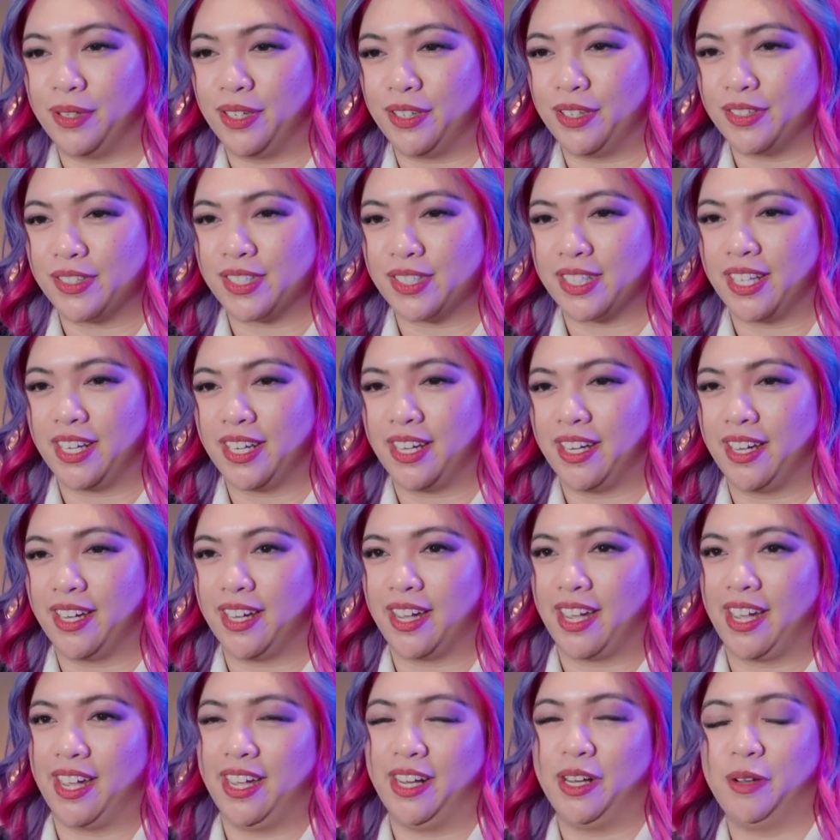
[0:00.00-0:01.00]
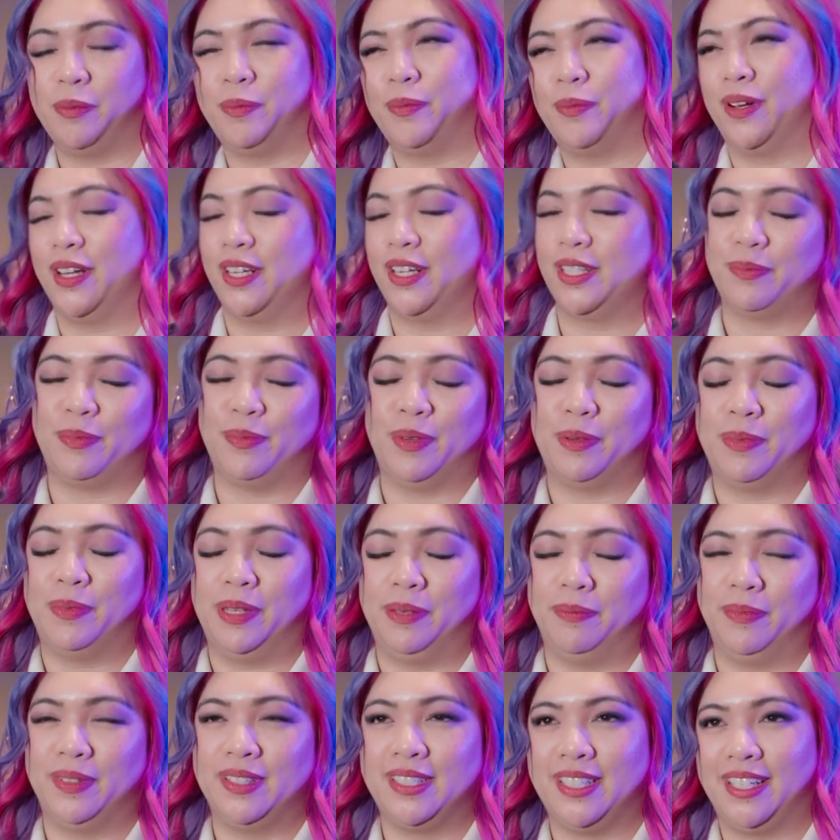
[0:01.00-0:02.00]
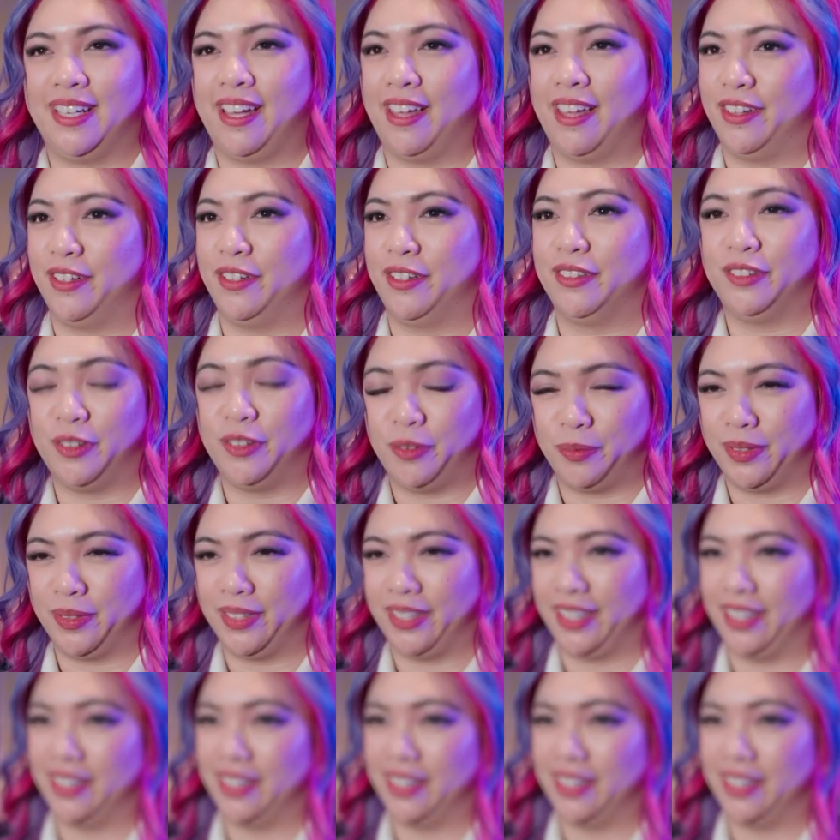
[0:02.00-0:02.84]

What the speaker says: music, and it brings more people together globally.